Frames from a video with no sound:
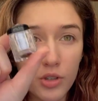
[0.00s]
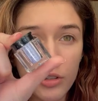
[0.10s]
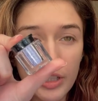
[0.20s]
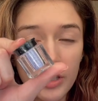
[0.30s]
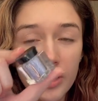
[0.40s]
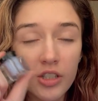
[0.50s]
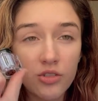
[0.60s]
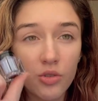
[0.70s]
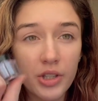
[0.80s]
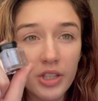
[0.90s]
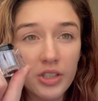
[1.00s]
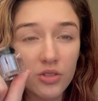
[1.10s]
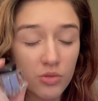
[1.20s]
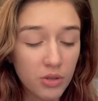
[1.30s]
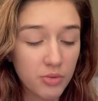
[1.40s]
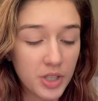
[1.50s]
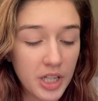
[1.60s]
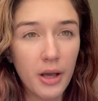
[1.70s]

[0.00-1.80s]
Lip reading: glitter, so I think that's really pretty.